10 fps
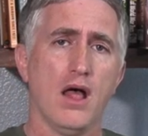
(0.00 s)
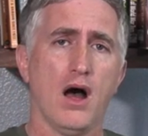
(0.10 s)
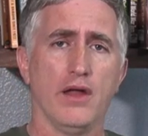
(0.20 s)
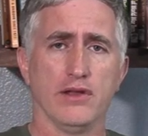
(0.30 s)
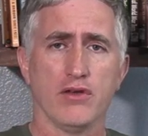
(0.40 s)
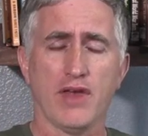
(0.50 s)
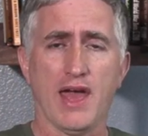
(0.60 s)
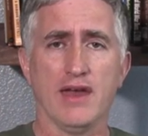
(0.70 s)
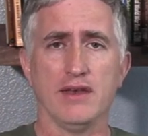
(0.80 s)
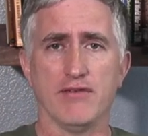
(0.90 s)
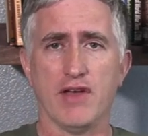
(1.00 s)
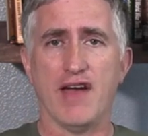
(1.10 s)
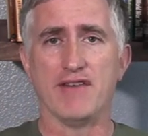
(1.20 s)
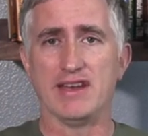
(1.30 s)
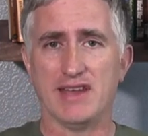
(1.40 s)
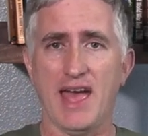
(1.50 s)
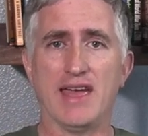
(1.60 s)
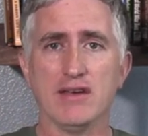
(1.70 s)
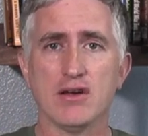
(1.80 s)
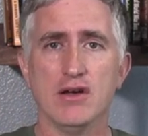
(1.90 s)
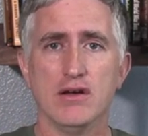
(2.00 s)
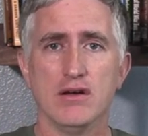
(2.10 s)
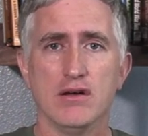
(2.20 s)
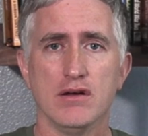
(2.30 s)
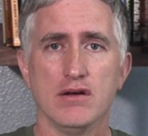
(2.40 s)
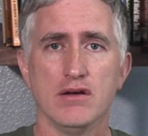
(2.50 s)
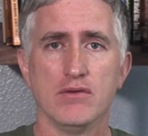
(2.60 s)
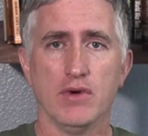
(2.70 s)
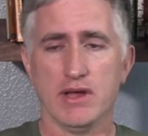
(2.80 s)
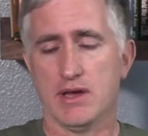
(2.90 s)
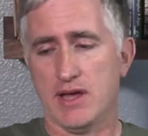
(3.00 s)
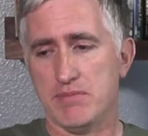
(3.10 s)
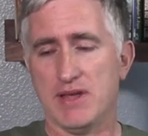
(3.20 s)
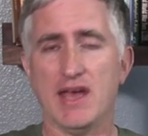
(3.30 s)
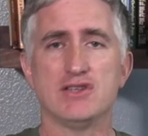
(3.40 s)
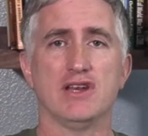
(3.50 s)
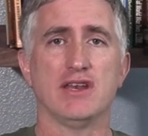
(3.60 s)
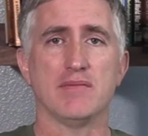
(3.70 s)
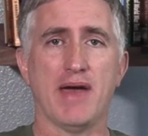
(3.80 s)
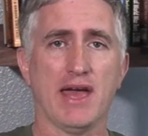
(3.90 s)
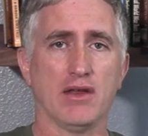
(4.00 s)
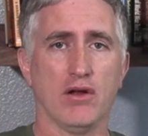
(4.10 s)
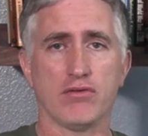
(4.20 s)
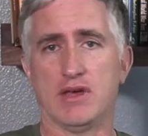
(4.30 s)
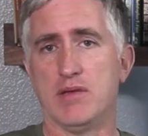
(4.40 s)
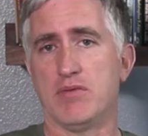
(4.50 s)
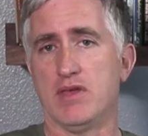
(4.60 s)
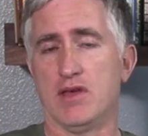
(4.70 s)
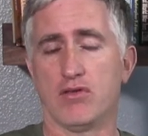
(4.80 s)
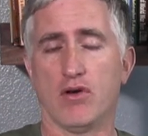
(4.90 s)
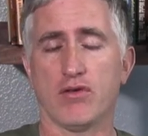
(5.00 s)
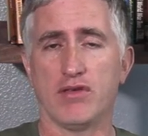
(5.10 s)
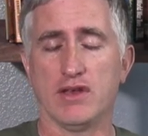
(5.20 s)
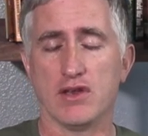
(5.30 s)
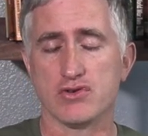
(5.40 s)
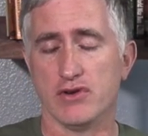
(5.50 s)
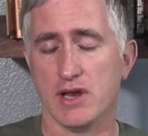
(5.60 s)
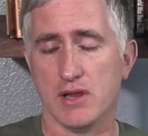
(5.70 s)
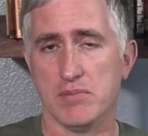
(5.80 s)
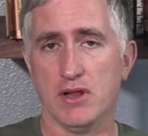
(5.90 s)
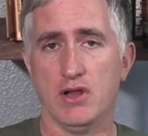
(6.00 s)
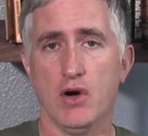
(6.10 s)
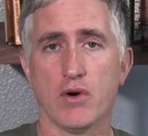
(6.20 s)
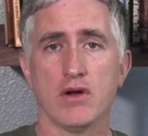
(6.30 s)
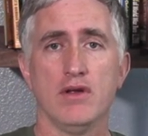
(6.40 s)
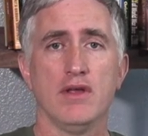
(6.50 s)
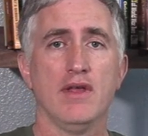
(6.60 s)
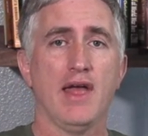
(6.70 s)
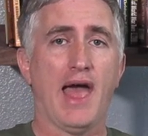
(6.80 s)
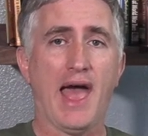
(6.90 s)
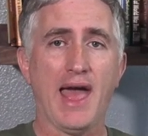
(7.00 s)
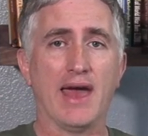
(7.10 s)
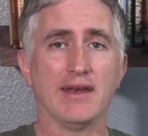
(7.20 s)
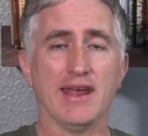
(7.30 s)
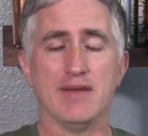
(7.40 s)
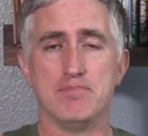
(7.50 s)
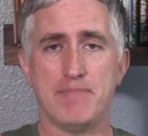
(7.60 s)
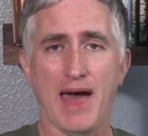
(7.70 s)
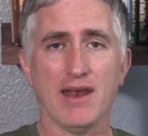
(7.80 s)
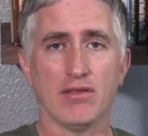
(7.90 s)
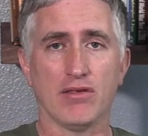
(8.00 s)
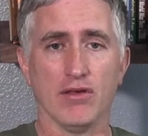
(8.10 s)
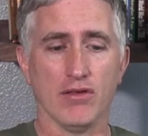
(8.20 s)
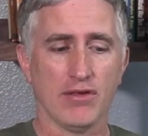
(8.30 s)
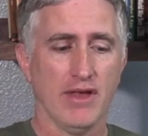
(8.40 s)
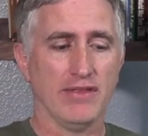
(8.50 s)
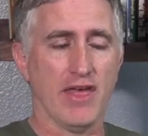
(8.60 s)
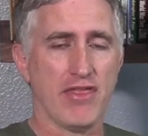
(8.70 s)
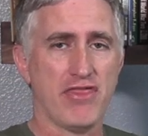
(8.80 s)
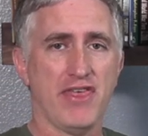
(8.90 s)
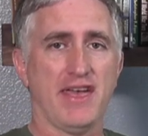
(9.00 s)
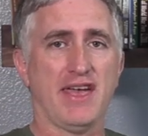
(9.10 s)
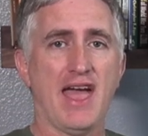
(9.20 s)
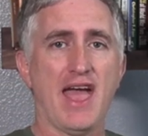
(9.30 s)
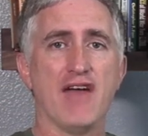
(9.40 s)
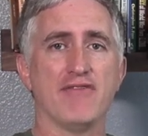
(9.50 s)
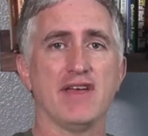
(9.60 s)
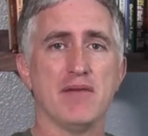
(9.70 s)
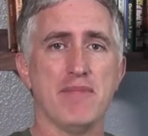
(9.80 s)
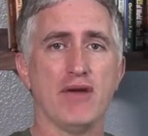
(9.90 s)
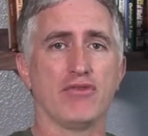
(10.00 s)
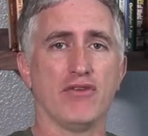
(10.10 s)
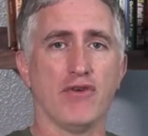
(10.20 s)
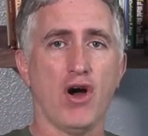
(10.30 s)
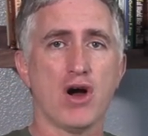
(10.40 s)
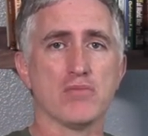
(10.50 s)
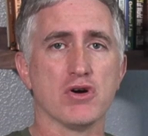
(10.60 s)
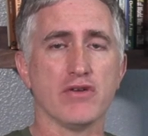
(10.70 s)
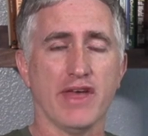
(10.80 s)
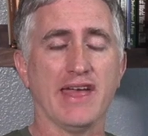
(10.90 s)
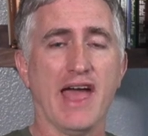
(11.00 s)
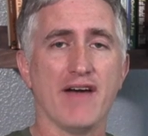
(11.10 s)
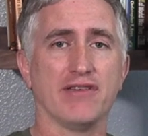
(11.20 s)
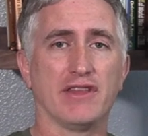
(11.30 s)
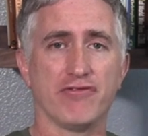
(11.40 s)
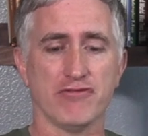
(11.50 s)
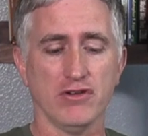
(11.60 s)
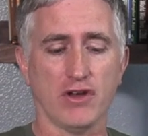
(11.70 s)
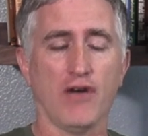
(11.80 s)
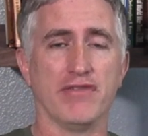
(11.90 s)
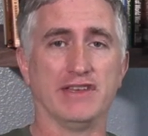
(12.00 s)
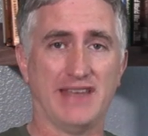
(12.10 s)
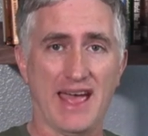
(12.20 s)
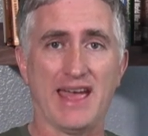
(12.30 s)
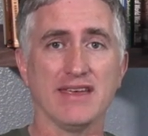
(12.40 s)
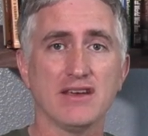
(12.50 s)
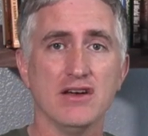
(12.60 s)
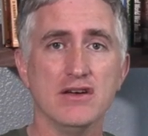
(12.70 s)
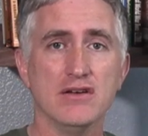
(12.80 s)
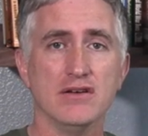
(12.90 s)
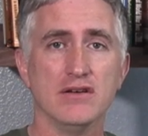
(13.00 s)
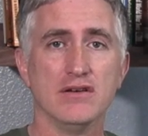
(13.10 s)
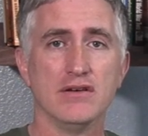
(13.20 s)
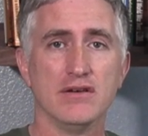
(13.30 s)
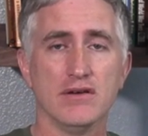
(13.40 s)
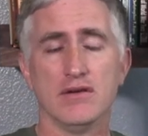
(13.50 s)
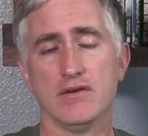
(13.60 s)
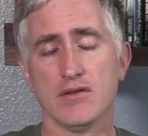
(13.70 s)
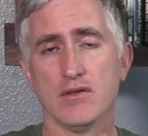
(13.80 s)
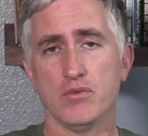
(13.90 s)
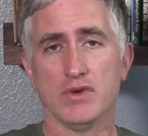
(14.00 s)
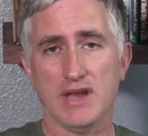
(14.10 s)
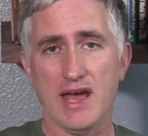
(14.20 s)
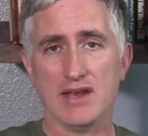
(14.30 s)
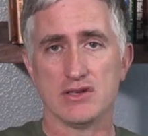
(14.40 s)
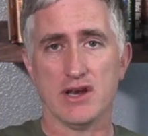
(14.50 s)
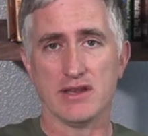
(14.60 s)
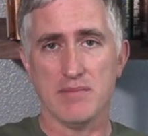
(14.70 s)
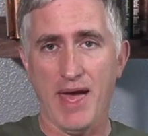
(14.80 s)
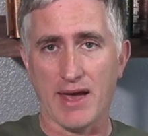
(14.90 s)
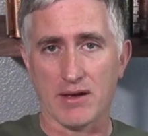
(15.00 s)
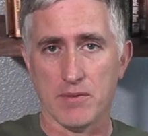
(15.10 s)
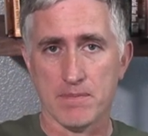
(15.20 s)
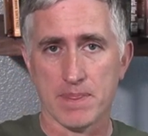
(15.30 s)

on the other hand, if you have a tank, well, you can keep the engine at the back. It also keeps the exhaust signature a little bit lower. And it balances the thick, heavy amounts of armor that you have at the front of the tank with the engine at the back.